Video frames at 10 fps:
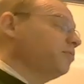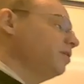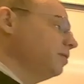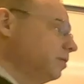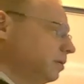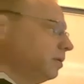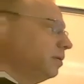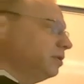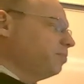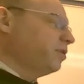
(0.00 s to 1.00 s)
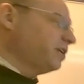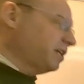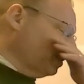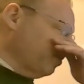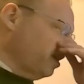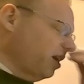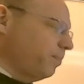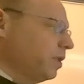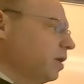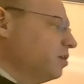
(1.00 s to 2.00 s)
They're protesting right now.
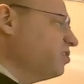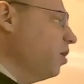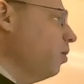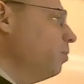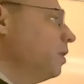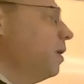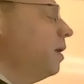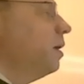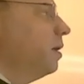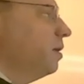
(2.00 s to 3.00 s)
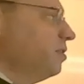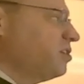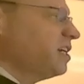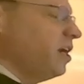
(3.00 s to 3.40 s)
So this is a